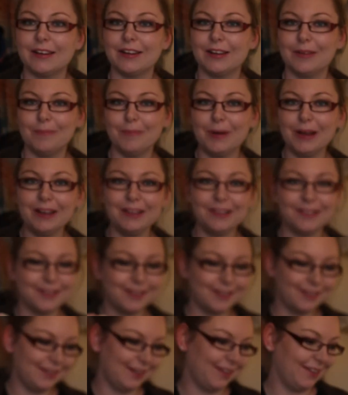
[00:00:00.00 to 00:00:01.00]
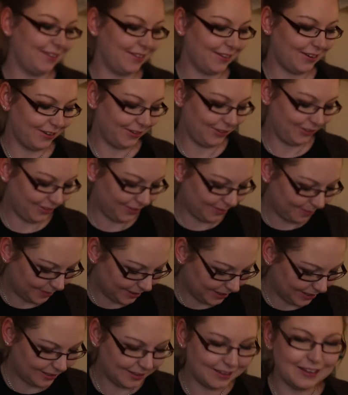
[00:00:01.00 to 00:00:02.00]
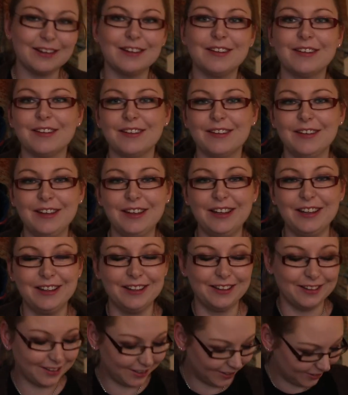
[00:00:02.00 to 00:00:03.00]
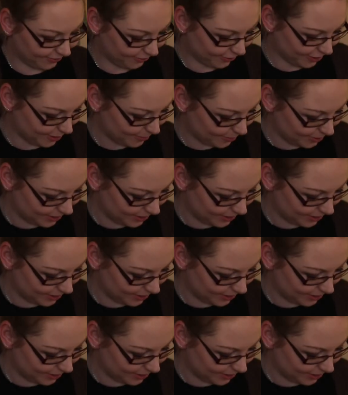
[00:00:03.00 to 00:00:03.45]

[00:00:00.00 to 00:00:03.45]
my son has started to spin the fiber